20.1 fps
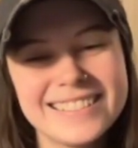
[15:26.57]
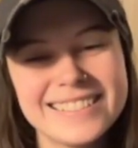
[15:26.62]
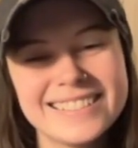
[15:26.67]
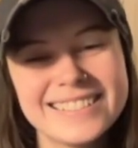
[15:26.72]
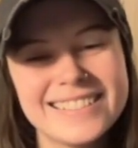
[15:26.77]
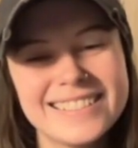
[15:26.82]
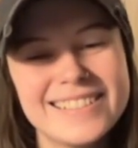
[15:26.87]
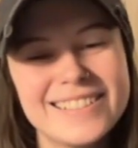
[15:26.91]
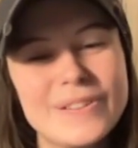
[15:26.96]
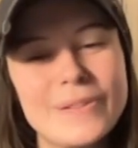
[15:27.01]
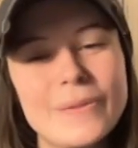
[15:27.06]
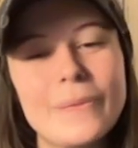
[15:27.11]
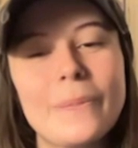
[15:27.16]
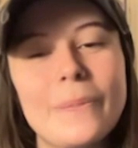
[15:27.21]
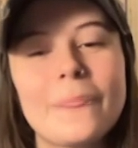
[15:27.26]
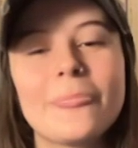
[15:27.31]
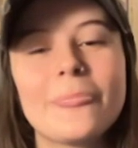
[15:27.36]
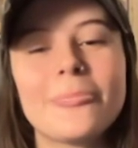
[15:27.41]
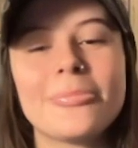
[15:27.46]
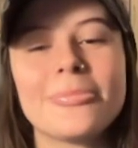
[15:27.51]
Alright.
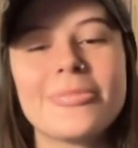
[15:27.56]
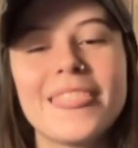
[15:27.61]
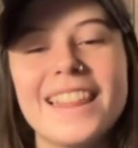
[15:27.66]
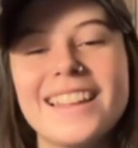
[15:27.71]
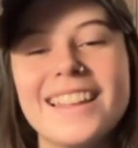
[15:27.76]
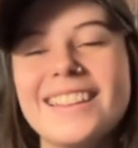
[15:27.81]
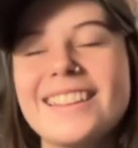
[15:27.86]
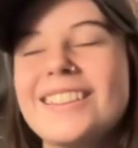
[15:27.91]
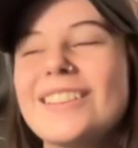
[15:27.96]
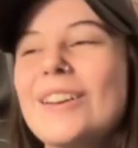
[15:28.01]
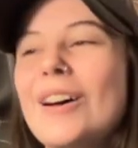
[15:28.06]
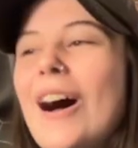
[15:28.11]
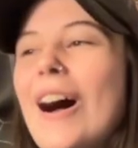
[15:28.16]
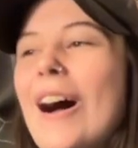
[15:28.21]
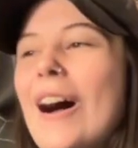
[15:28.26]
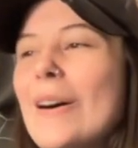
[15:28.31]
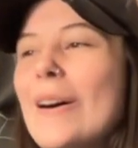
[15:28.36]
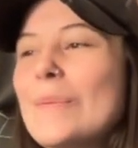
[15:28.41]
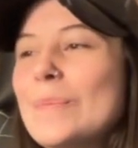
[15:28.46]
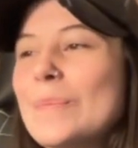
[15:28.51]

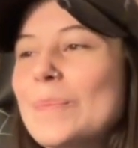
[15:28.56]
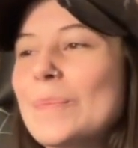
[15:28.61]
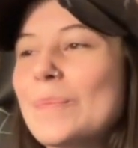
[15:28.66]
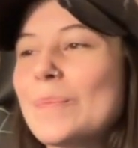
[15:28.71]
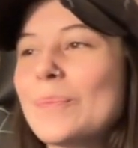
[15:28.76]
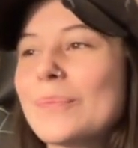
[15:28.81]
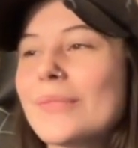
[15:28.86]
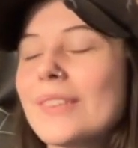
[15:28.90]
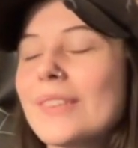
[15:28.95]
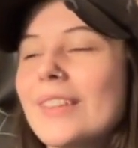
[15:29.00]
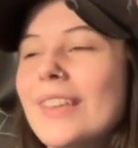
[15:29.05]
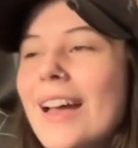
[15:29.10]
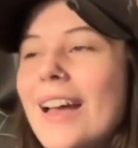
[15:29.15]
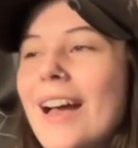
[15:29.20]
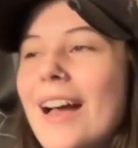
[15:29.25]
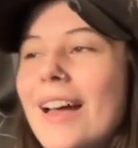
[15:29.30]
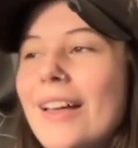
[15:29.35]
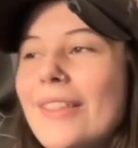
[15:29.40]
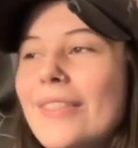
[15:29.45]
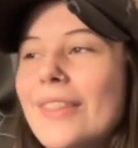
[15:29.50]
Um, yeah,
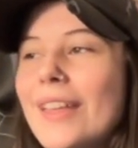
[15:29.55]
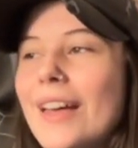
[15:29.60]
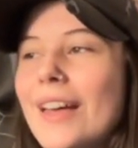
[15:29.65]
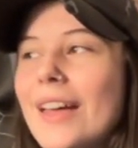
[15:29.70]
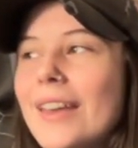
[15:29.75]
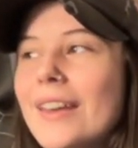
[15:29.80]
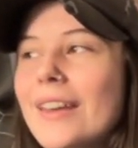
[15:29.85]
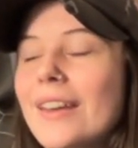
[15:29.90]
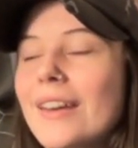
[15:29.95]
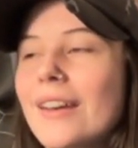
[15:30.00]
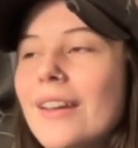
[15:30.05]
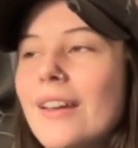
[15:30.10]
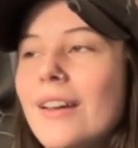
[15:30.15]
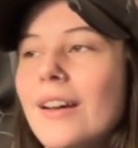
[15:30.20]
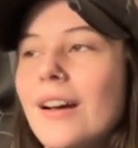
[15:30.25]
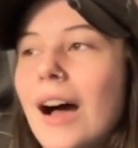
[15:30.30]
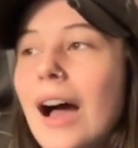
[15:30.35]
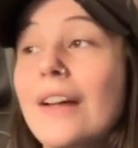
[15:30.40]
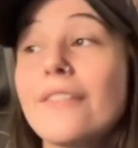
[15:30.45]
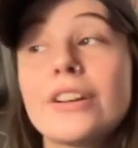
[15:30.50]
and then
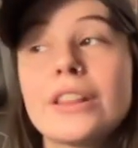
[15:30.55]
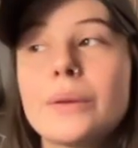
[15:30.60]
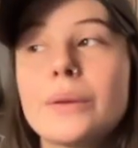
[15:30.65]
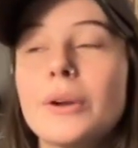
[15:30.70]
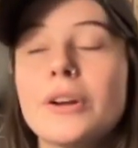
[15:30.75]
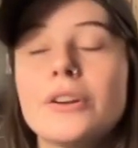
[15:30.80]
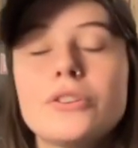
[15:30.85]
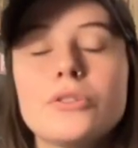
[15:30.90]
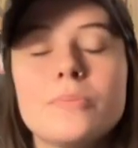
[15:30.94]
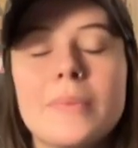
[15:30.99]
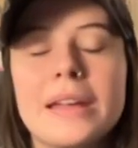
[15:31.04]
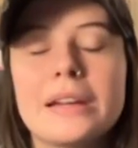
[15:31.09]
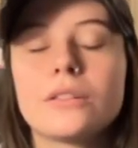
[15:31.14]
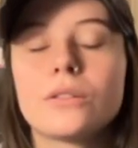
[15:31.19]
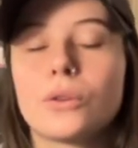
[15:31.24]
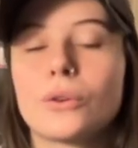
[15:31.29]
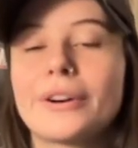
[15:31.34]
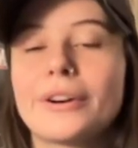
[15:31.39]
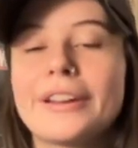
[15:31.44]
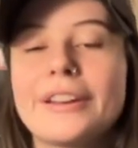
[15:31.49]
I really want to do
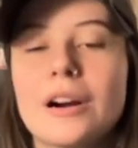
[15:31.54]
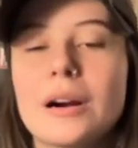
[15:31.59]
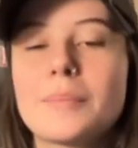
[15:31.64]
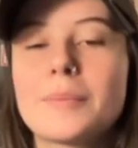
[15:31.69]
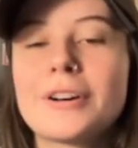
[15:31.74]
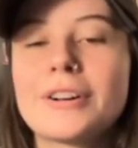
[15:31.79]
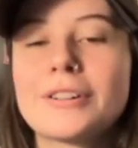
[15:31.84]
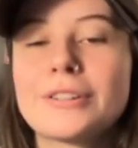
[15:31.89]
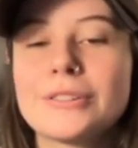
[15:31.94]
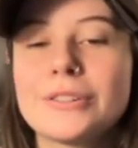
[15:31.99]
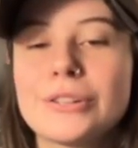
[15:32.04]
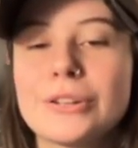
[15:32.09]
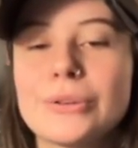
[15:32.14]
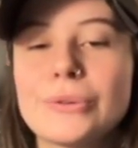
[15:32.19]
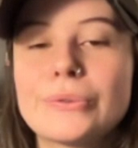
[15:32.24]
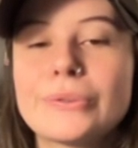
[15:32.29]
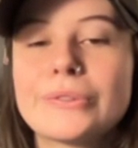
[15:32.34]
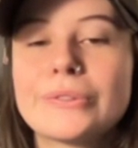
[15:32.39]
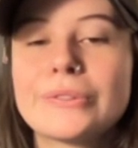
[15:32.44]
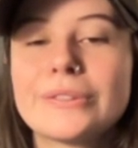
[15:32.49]
Mandalorian armor
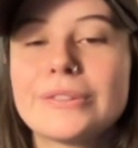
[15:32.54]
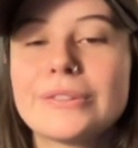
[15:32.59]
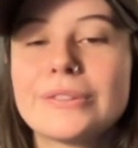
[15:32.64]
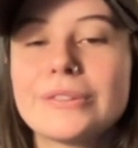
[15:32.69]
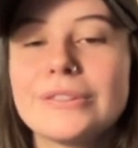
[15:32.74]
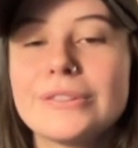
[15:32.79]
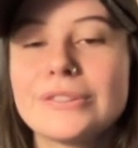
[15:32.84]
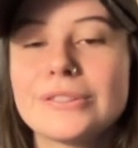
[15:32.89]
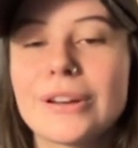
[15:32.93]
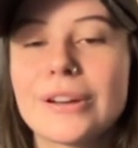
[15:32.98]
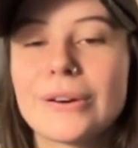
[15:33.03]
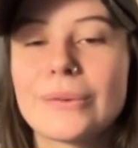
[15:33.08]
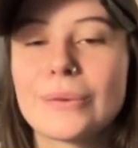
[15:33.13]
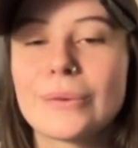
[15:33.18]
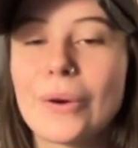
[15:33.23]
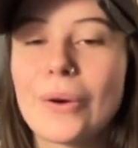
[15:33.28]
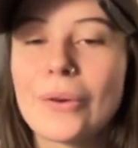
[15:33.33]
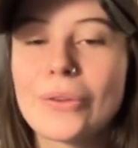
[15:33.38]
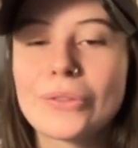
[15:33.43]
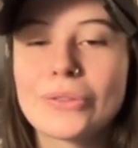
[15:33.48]
too. Yes. So
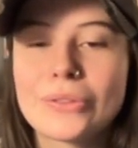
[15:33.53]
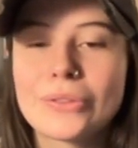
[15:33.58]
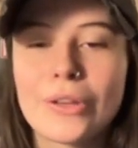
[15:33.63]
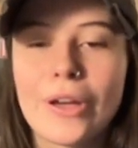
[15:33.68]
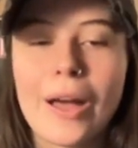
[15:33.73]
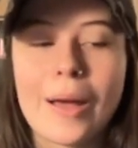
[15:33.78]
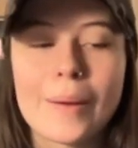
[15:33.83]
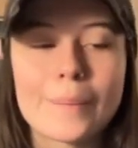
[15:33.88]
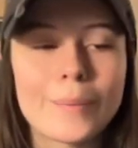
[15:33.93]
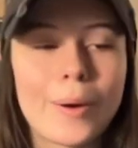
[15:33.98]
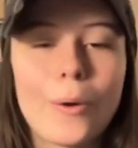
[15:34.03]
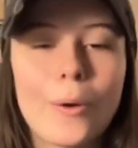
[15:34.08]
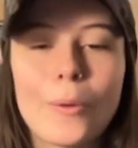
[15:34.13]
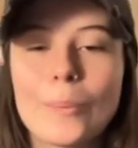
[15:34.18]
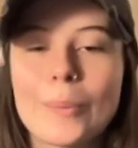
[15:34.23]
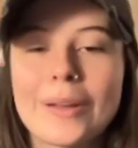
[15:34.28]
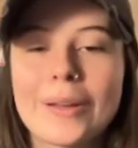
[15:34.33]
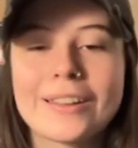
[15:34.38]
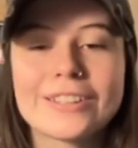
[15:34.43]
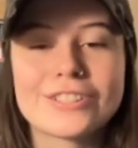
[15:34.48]
I'm
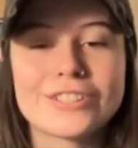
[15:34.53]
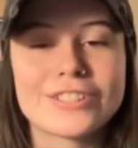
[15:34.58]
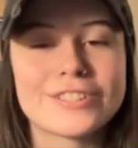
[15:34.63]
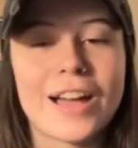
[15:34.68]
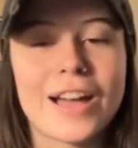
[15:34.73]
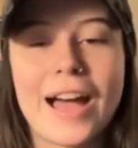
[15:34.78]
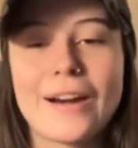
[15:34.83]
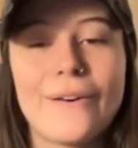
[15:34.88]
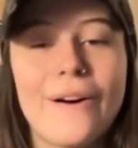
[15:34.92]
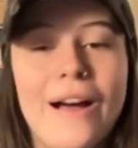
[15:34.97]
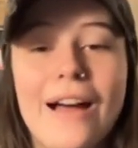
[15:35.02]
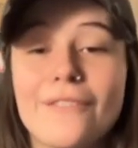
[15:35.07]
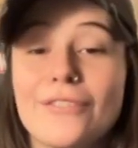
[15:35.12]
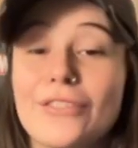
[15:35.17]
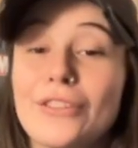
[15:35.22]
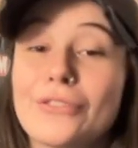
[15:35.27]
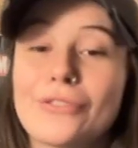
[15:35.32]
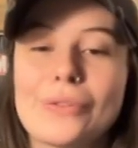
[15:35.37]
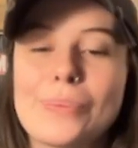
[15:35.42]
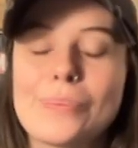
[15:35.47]
hoping just I don't have the
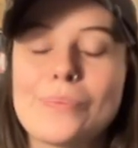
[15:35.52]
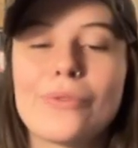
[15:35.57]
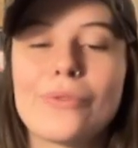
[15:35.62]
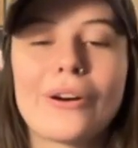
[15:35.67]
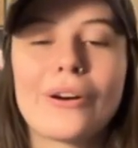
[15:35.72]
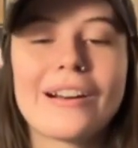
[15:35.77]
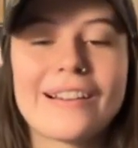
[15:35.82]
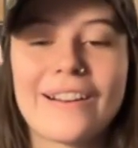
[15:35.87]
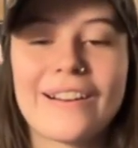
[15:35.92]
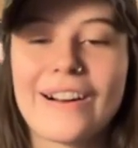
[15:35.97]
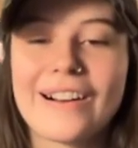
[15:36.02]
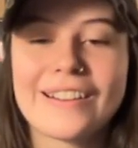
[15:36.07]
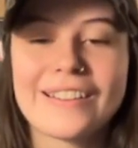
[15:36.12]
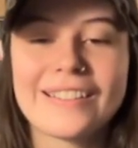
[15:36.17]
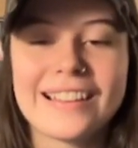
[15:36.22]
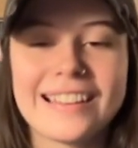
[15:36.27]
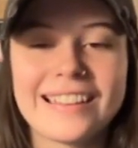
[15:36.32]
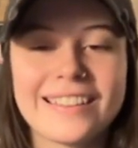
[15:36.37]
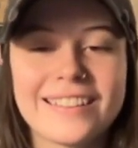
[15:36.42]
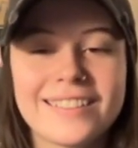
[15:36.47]
room for it
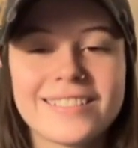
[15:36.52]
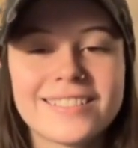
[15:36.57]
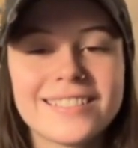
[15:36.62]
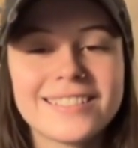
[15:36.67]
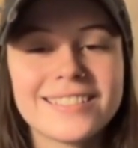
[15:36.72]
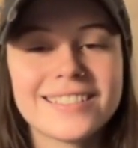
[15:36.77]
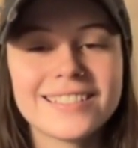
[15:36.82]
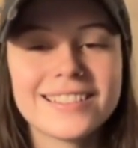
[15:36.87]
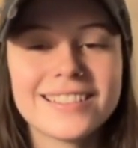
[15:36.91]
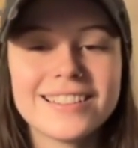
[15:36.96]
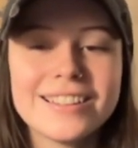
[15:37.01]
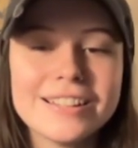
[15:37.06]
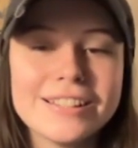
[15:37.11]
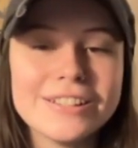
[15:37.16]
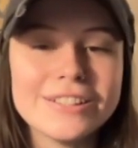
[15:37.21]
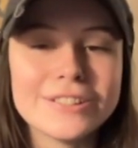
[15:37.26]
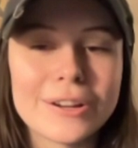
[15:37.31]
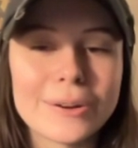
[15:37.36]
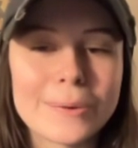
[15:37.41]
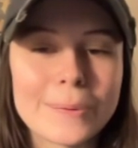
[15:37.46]
currently.
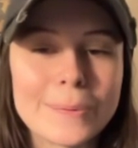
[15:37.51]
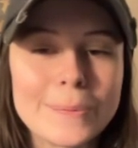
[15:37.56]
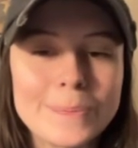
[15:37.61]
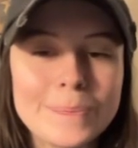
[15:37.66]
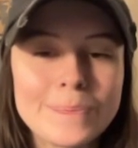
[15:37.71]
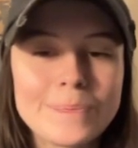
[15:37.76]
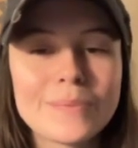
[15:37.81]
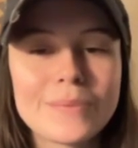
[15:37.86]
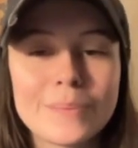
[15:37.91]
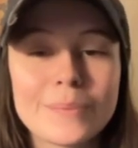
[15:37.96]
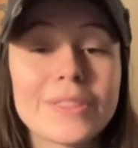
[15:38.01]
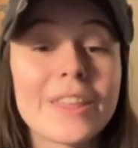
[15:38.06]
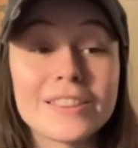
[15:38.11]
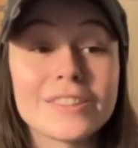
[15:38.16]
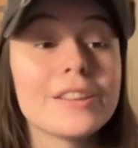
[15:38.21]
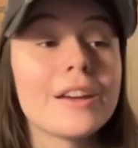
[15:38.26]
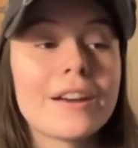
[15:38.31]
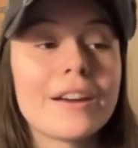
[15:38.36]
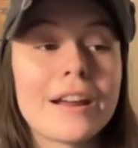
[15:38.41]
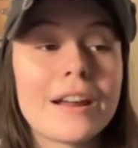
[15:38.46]
So that's
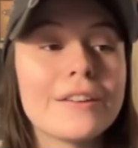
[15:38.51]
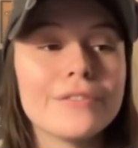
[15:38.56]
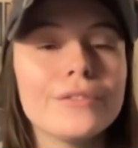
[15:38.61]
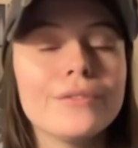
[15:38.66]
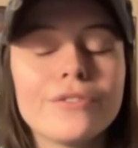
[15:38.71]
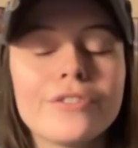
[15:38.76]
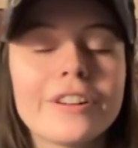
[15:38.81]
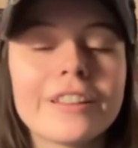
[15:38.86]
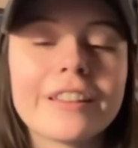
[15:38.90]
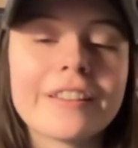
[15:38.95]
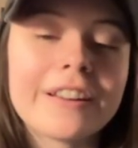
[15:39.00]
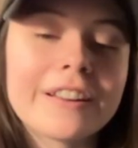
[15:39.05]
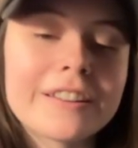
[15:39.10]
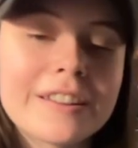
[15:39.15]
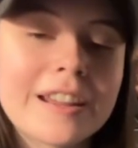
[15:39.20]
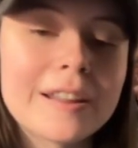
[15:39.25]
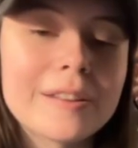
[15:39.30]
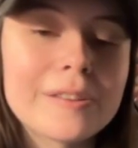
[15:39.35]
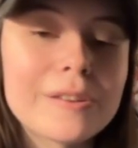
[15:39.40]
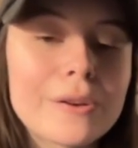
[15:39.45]
something I'd really like to
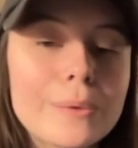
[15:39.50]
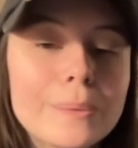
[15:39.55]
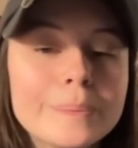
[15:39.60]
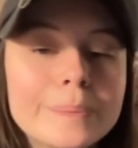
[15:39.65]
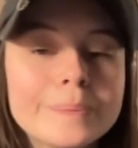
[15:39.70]
get into.